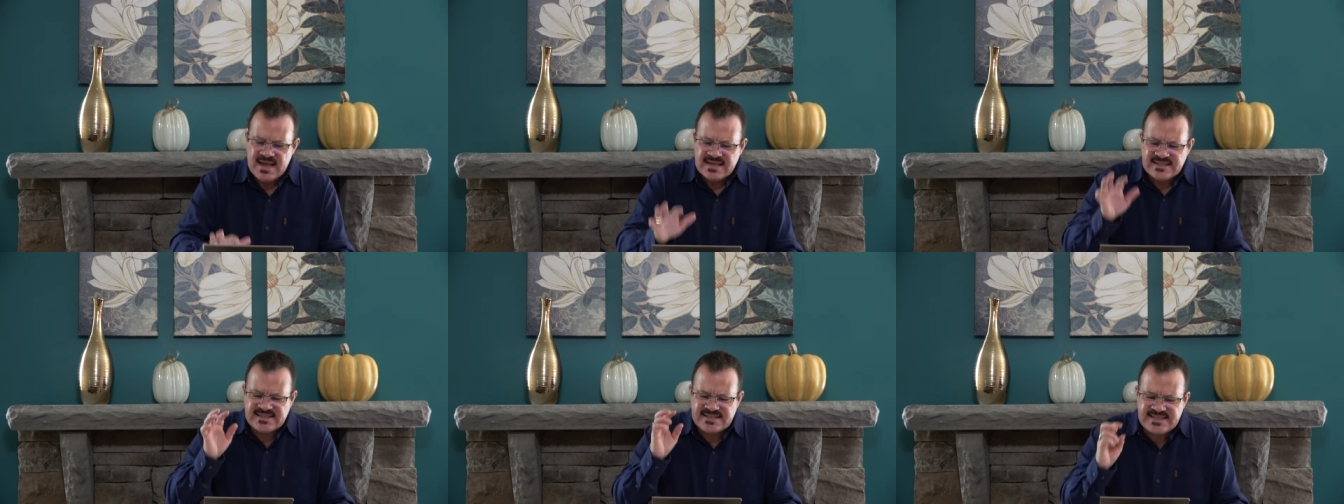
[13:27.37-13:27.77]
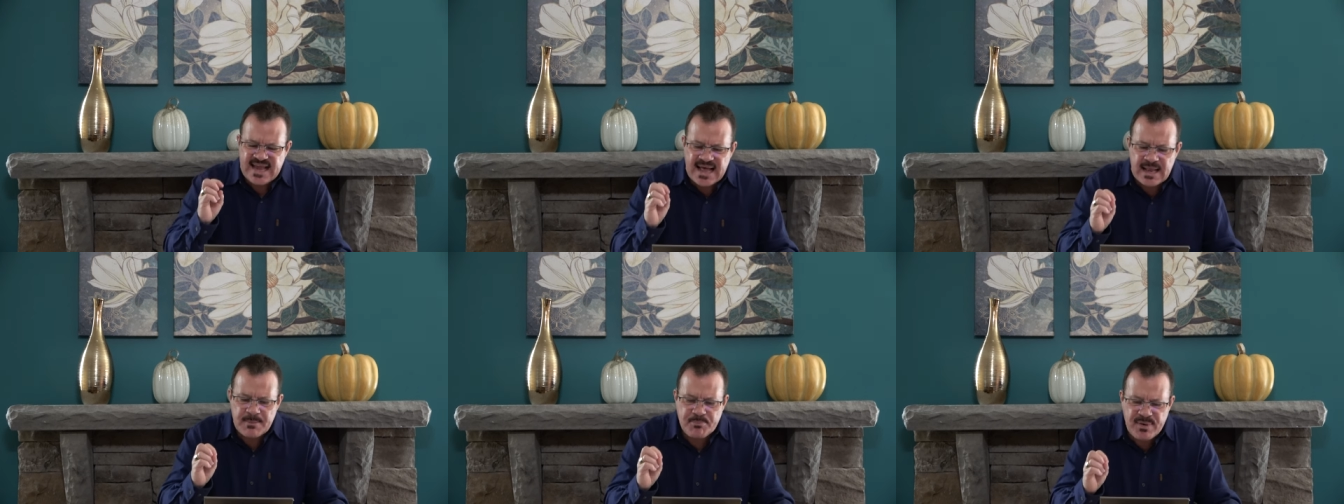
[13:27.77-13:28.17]

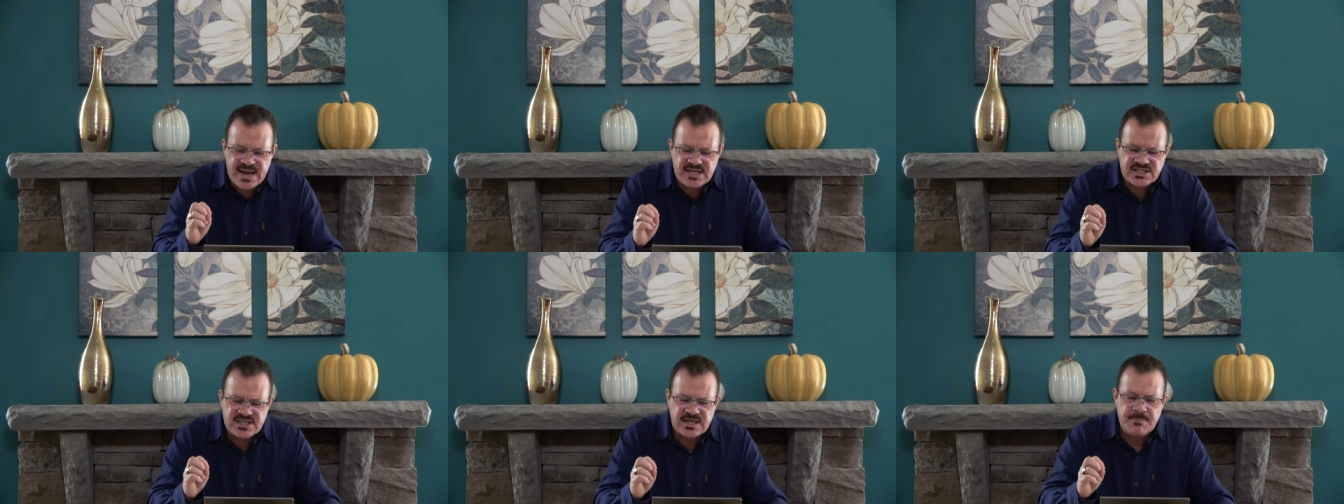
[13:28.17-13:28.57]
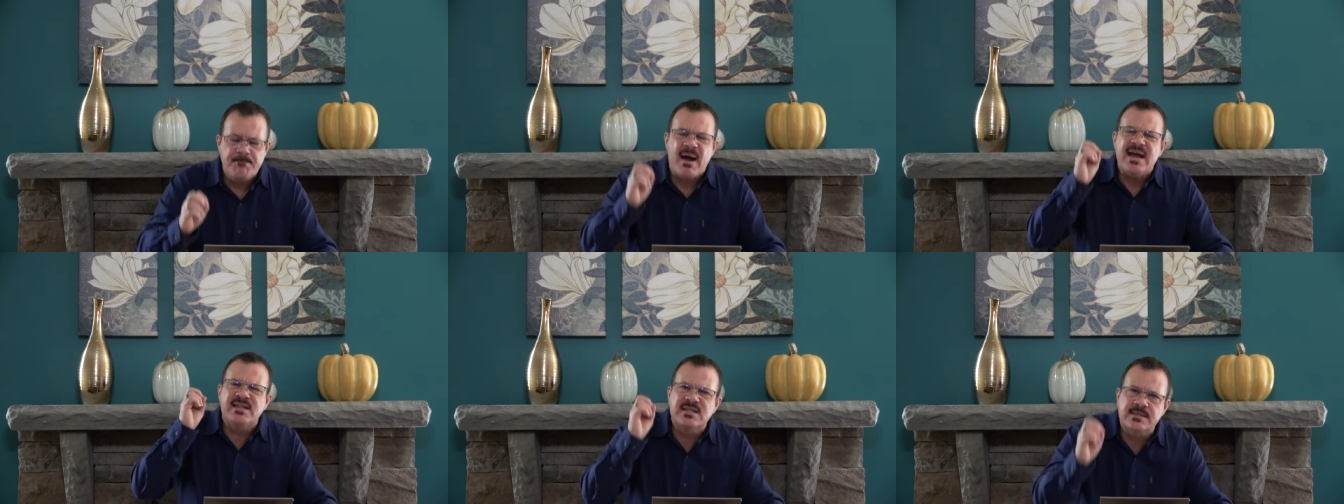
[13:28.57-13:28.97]
celebration
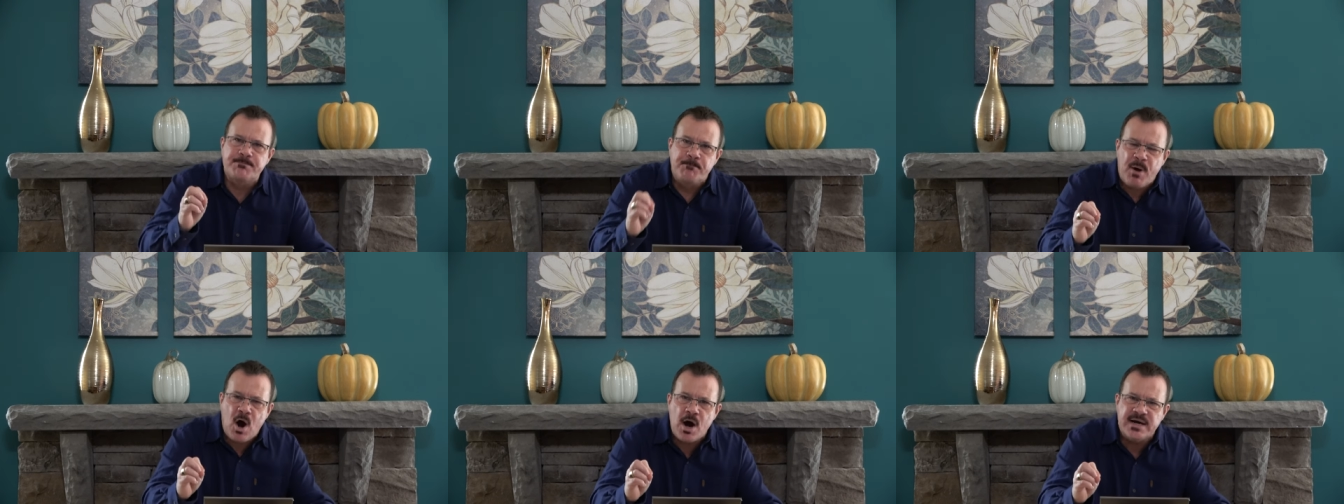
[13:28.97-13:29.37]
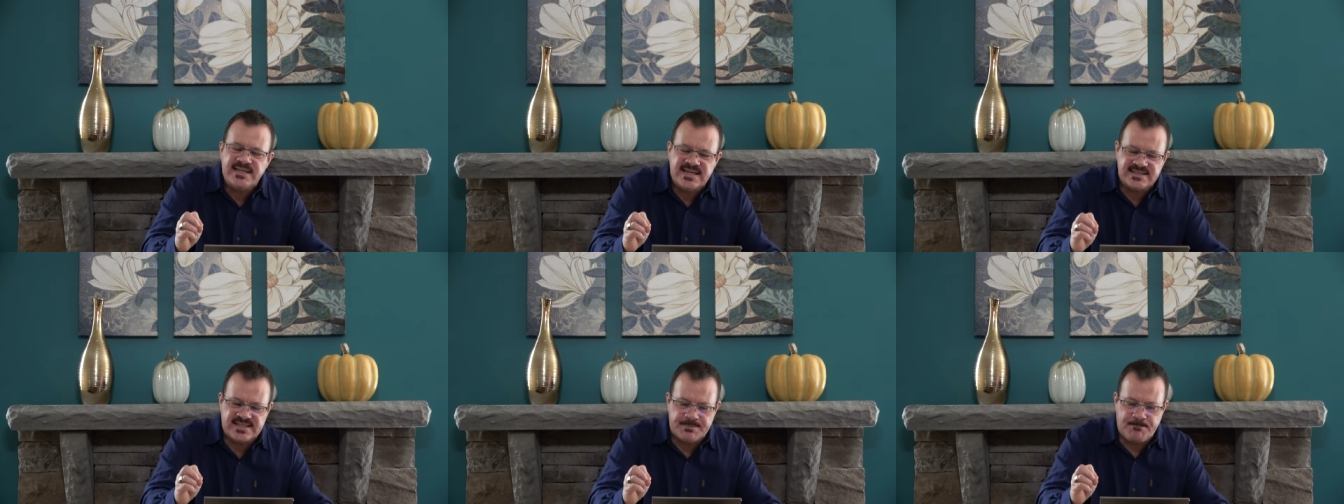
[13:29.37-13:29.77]
by
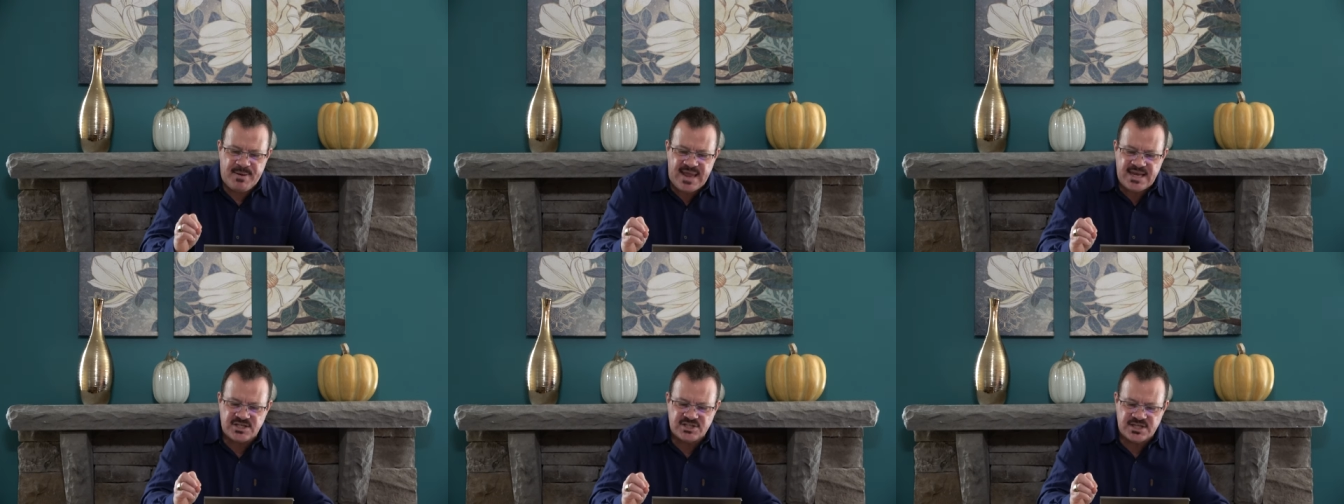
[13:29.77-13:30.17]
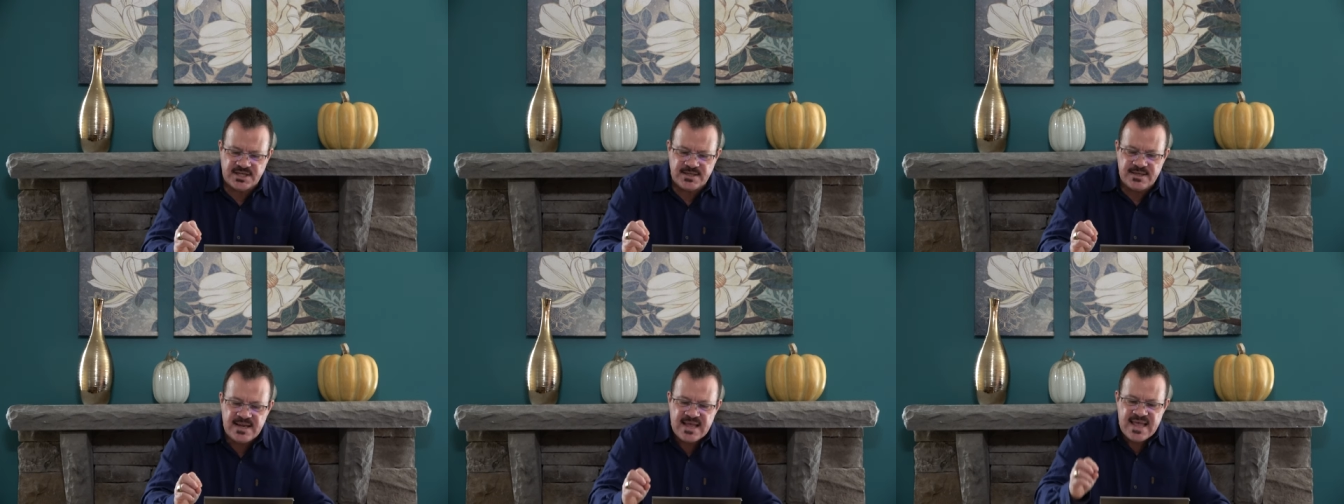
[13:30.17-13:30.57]

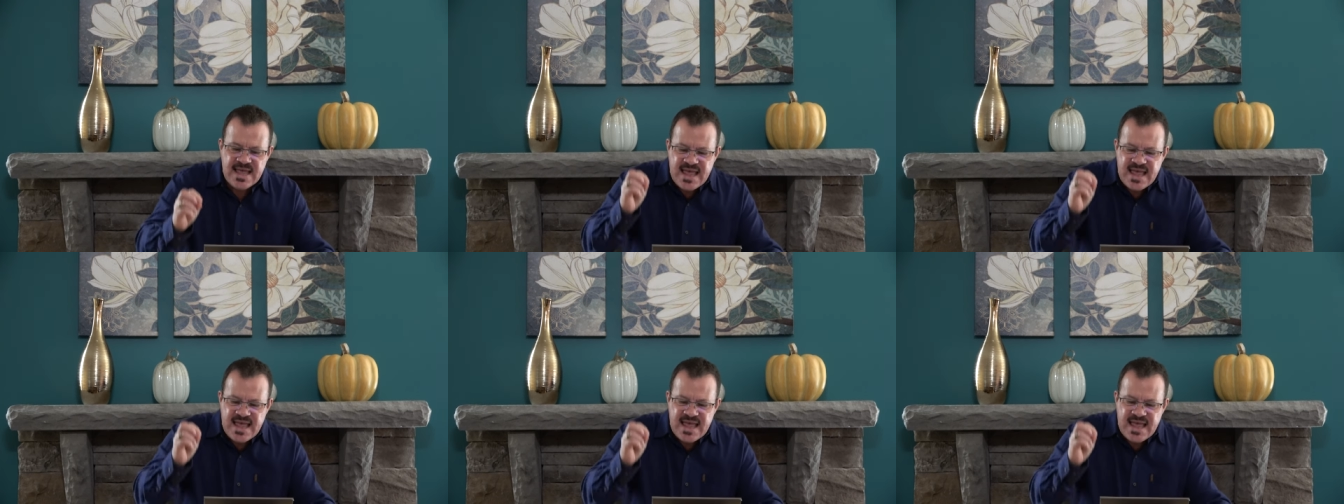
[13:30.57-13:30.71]
participation